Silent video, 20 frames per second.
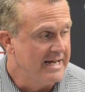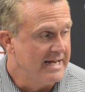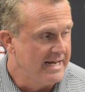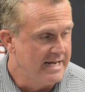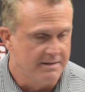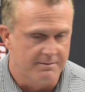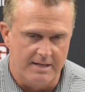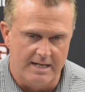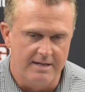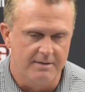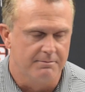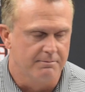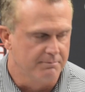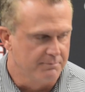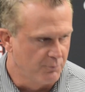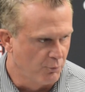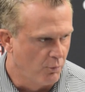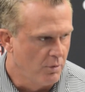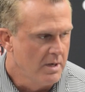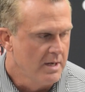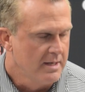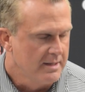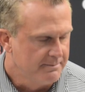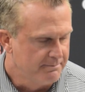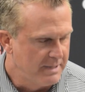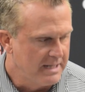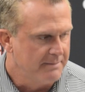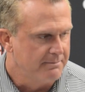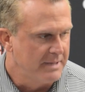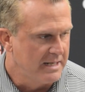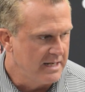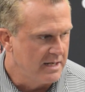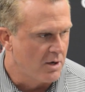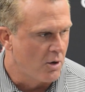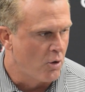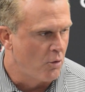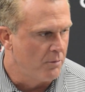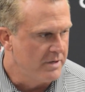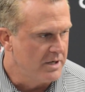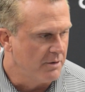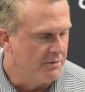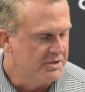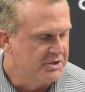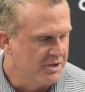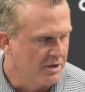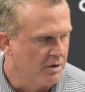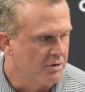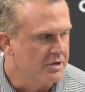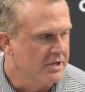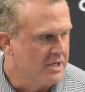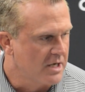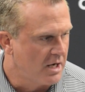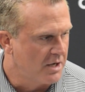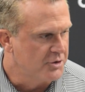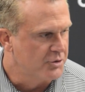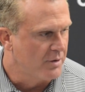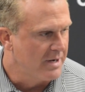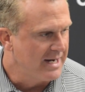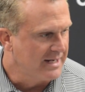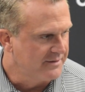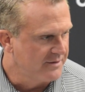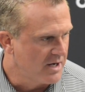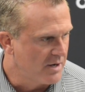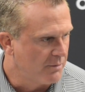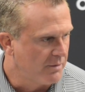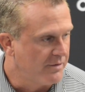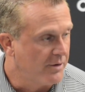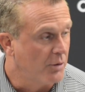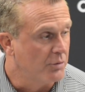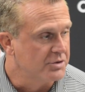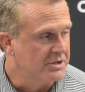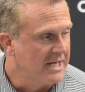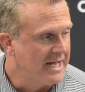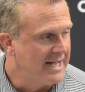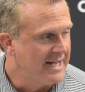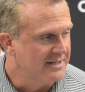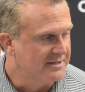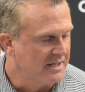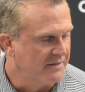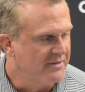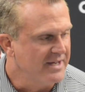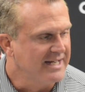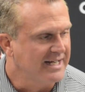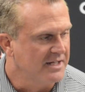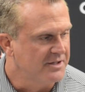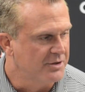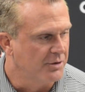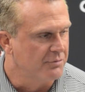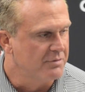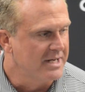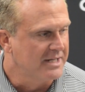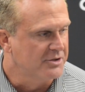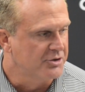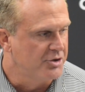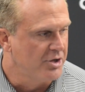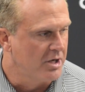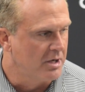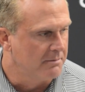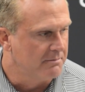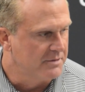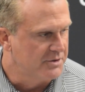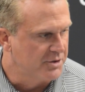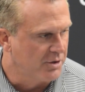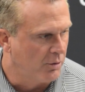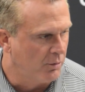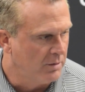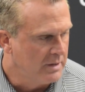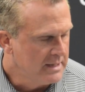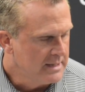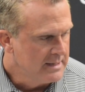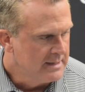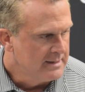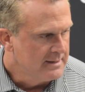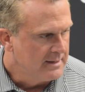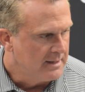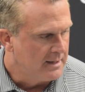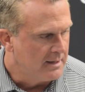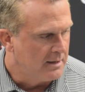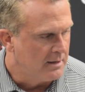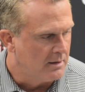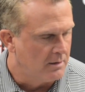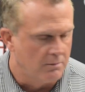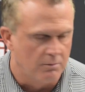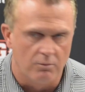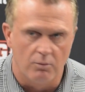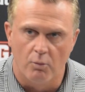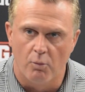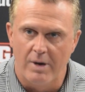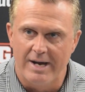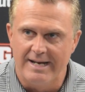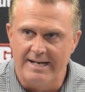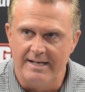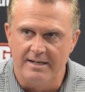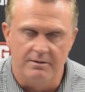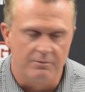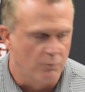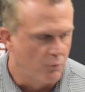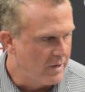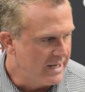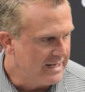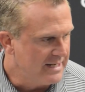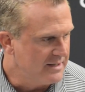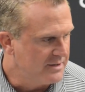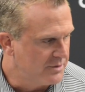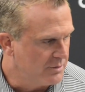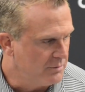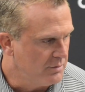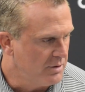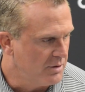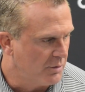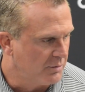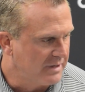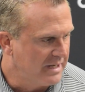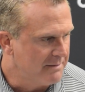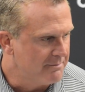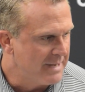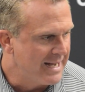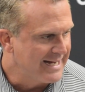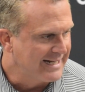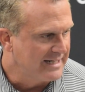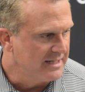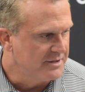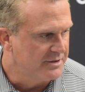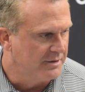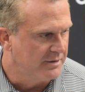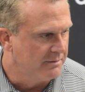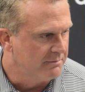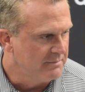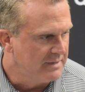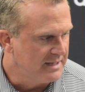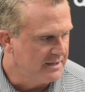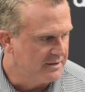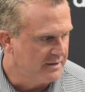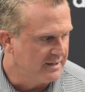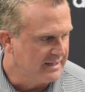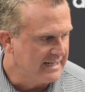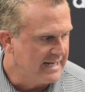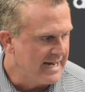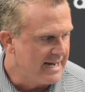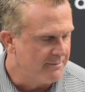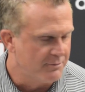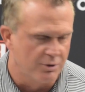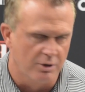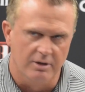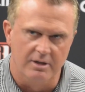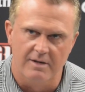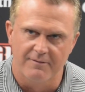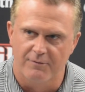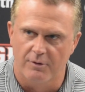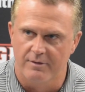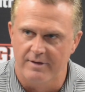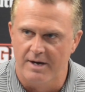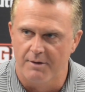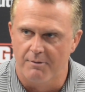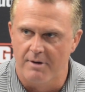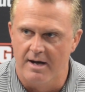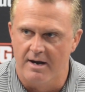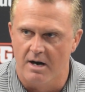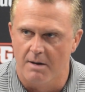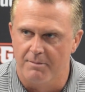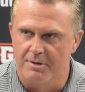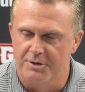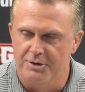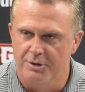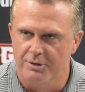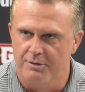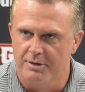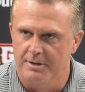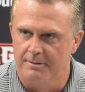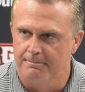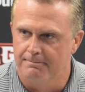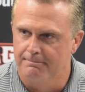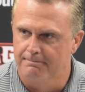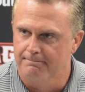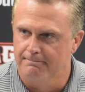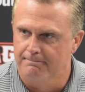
He'd been at home. He's still under contract there with those guys, I think, until next year. So waiting to, get back into the game, looking for that right opportunity.